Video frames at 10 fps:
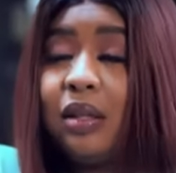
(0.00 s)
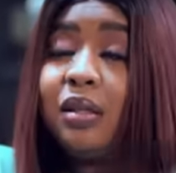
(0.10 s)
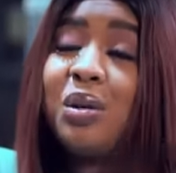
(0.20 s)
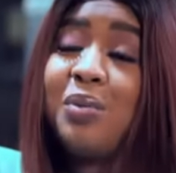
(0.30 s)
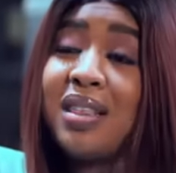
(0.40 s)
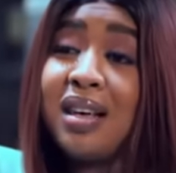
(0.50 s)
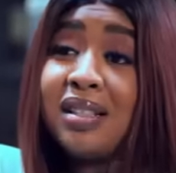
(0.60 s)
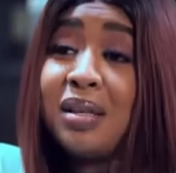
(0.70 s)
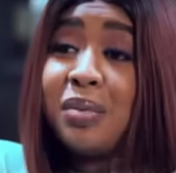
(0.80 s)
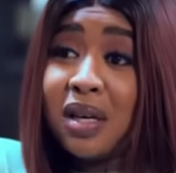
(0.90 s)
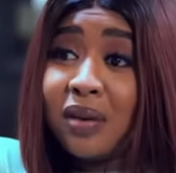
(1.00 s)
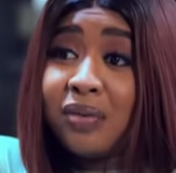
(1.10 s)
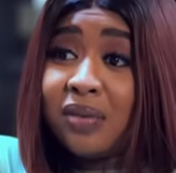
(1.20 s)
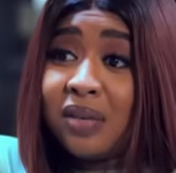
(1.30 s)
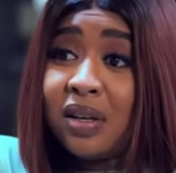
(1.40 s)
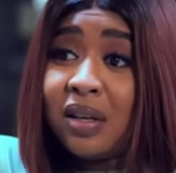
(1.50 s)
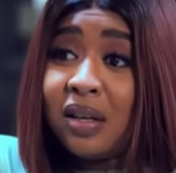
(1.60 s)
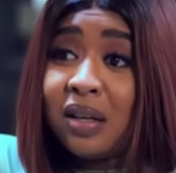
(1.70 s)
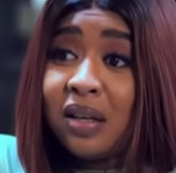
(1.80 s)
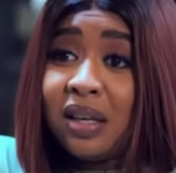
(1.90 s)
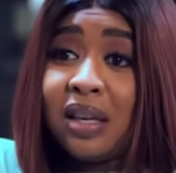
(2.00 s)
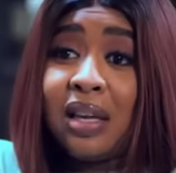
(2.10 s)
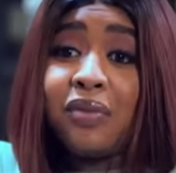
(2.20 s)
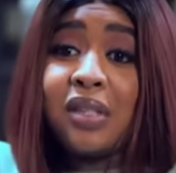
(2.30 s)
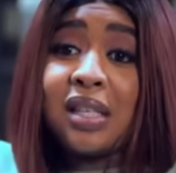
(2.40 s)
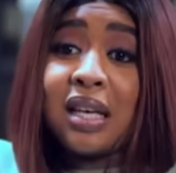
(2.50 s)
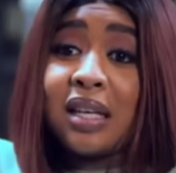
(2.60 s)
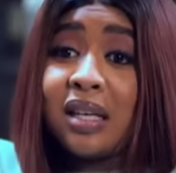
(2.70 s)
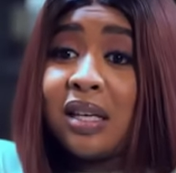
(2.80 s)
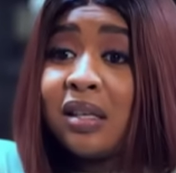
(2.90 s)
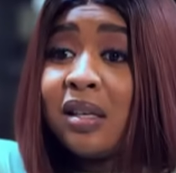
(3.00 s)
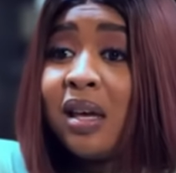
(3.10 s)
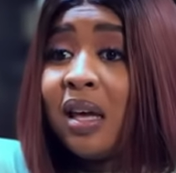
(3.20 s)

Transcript: He told me that himself. He even said he